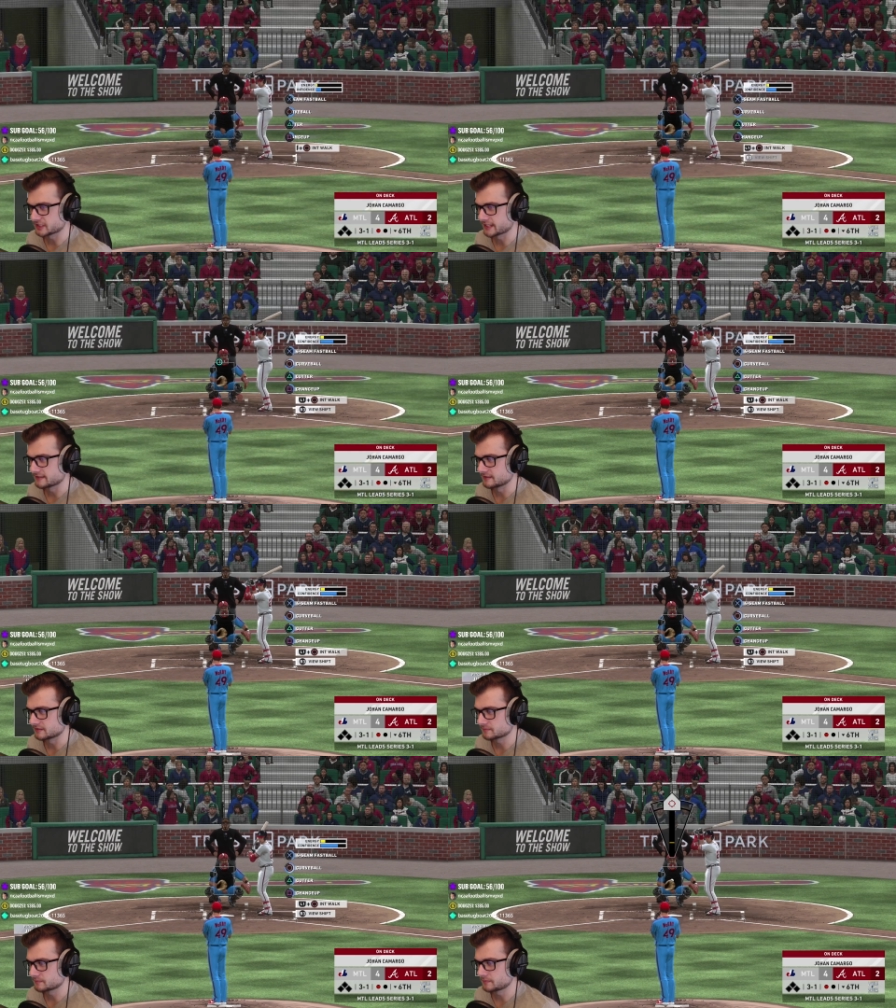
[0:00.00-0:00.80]
again
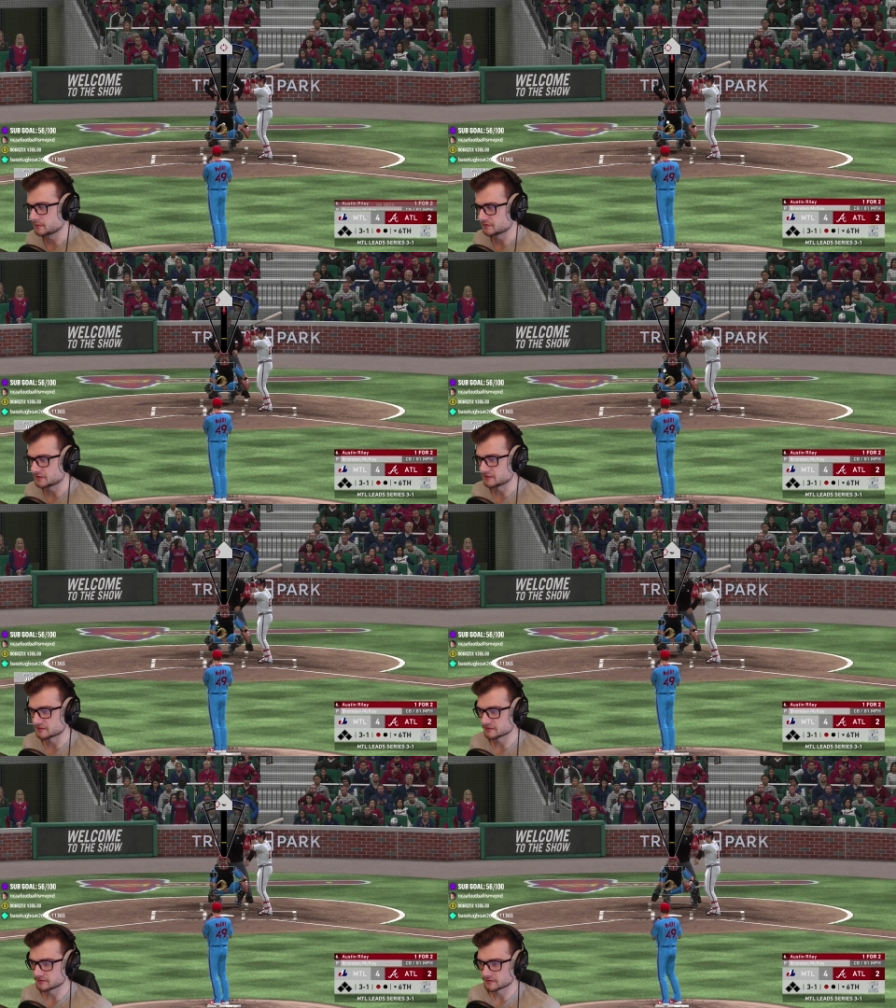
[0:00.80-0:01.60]
this
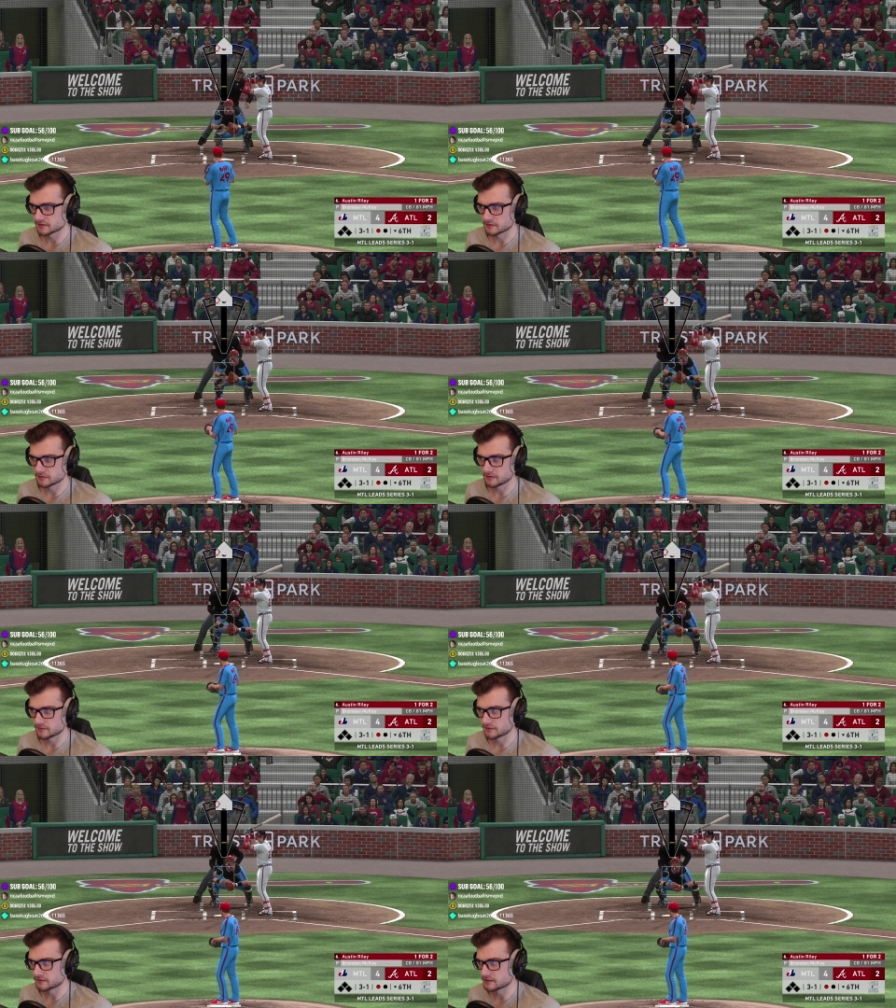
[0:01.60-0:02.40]
postseason, so
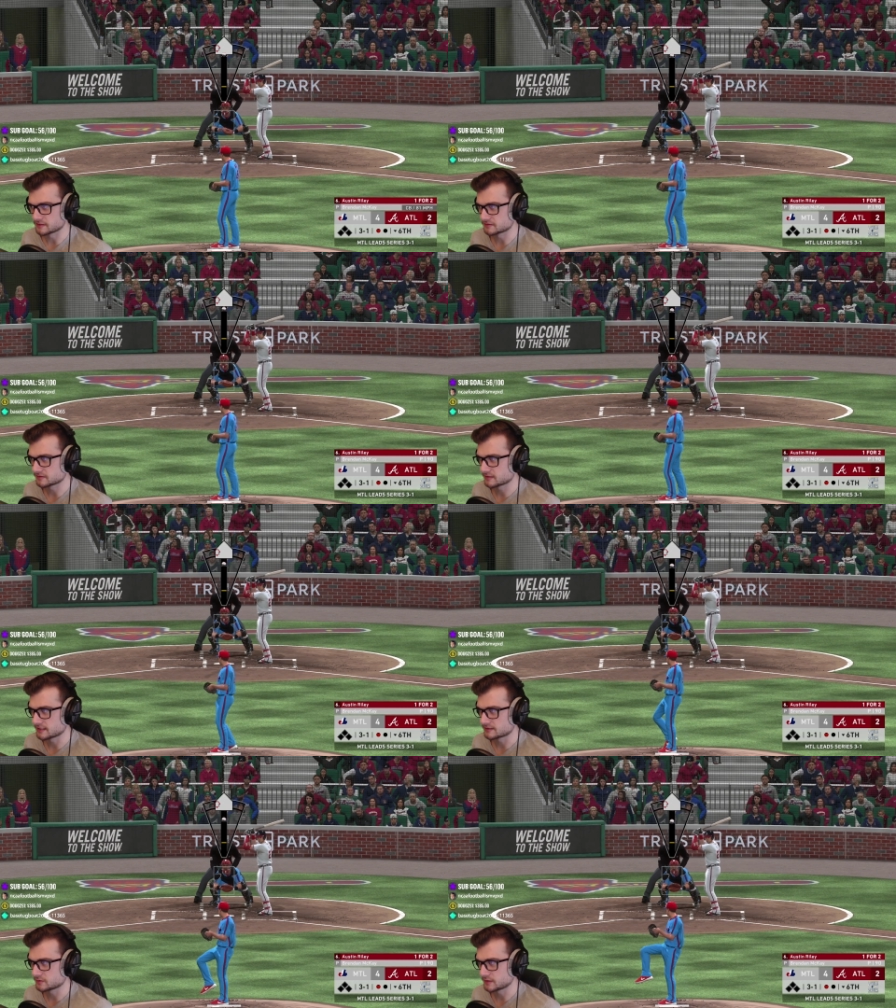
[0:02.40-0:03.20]
even if it does
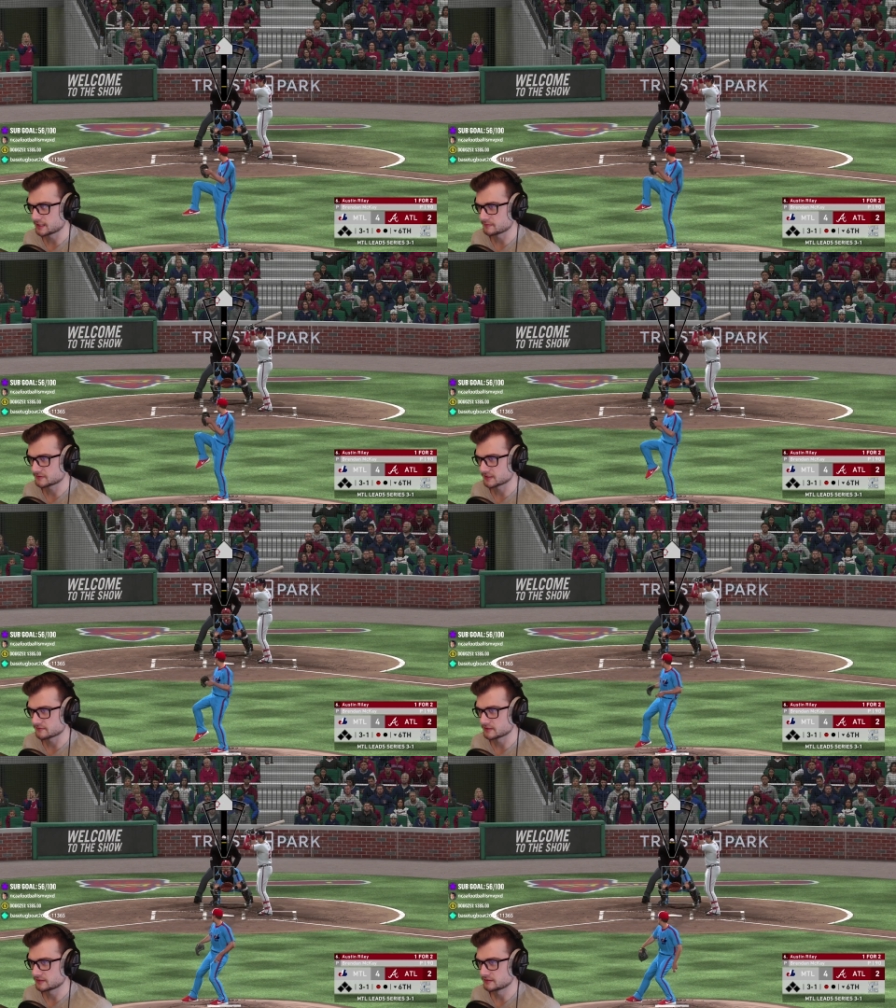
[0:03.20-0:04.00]
get to a Game
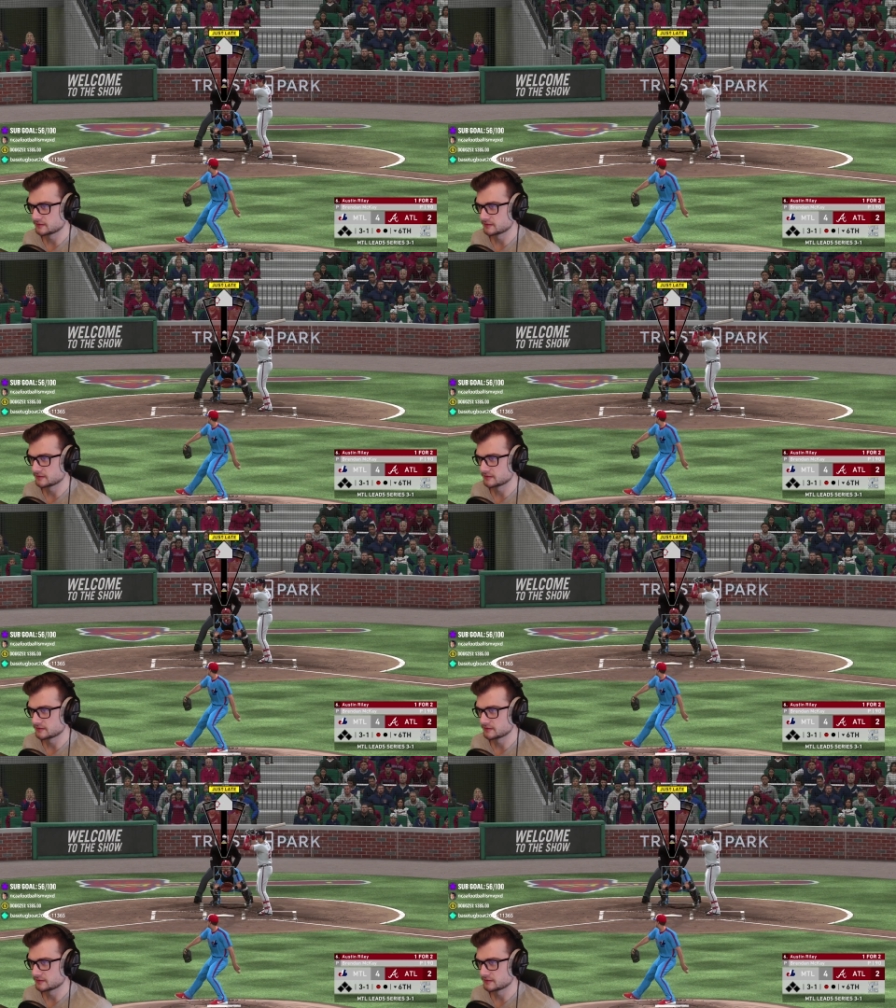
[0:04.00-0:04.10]
7.